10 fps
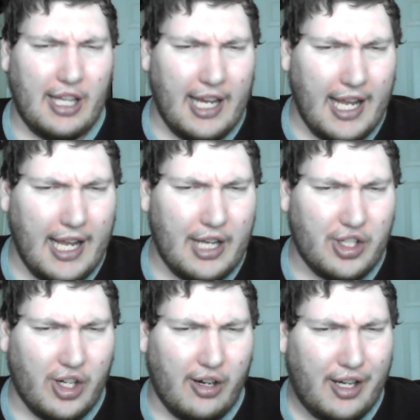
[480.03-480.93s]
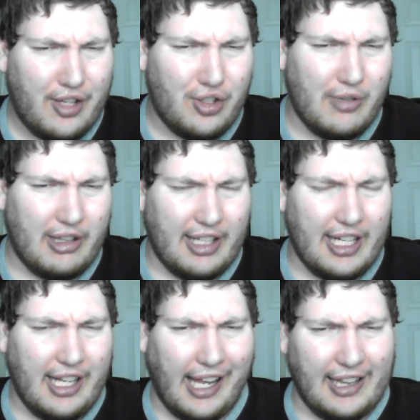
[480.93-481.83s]
age her into a late
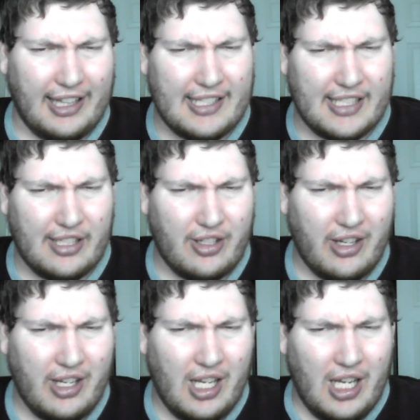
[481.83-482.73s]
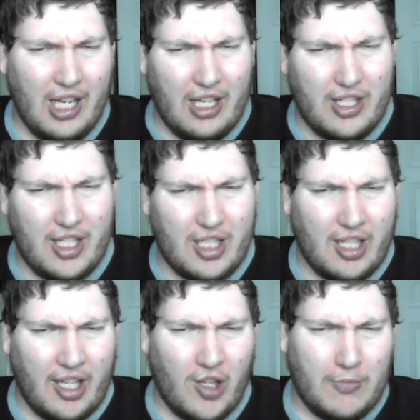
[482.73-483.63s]
adolescent, just to
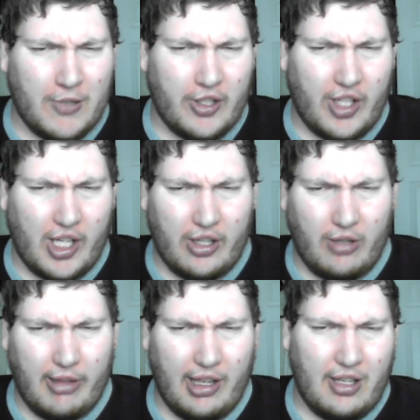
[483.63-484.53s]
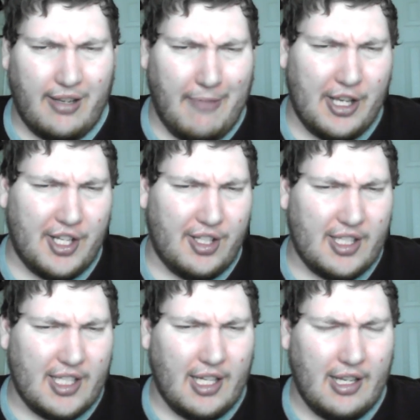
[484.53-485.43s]
help her daughter with
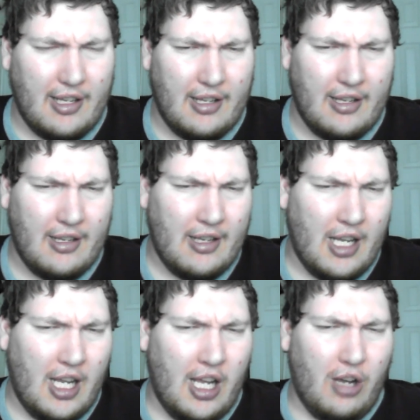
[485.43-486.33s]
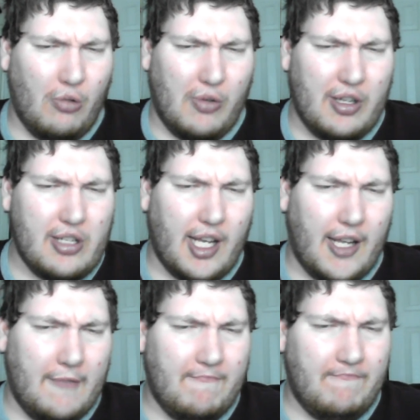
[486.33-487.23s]
independence. One day,
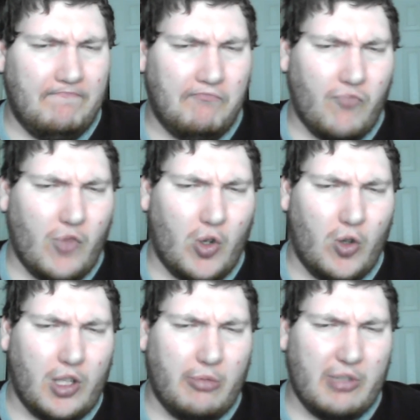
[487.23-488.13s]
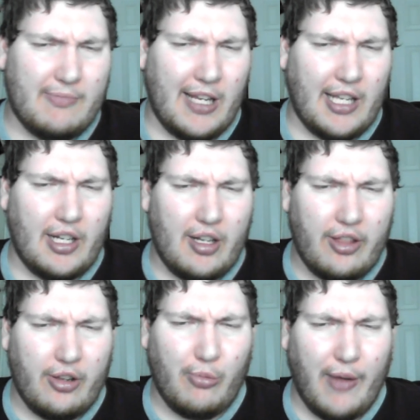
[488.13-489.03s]
Olga was making
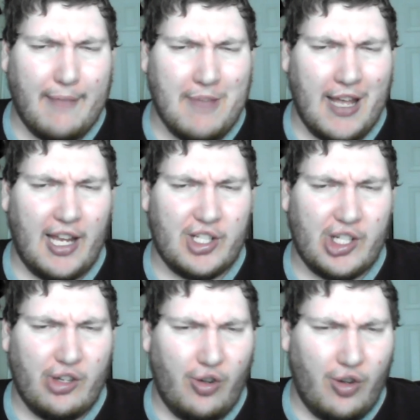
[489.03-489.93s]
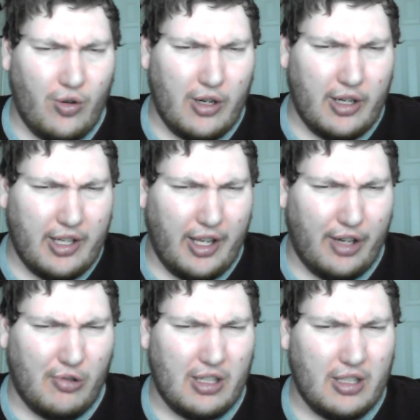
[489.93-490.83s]
another rampage in New York, and
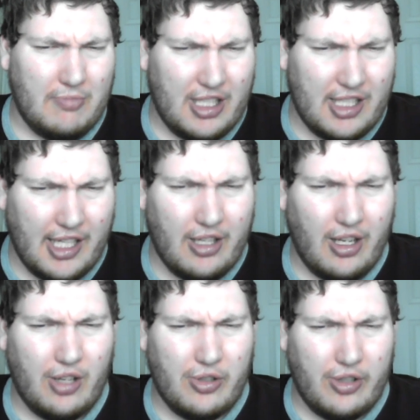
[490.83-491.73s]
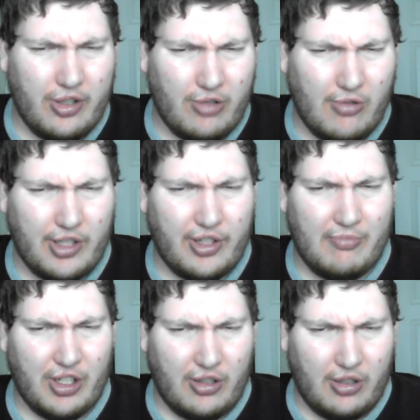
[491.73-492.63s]
Quantum decided to introduce Quantum
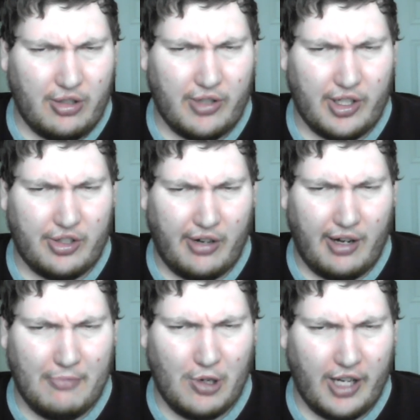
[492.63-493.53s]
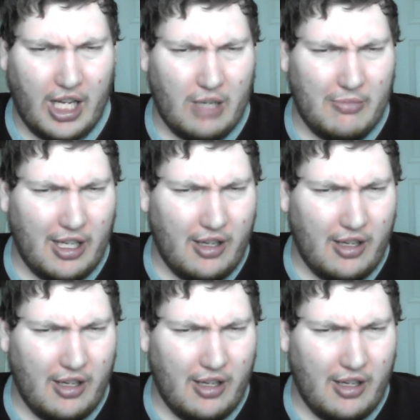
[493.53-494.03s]
Girl to her trademark enemy.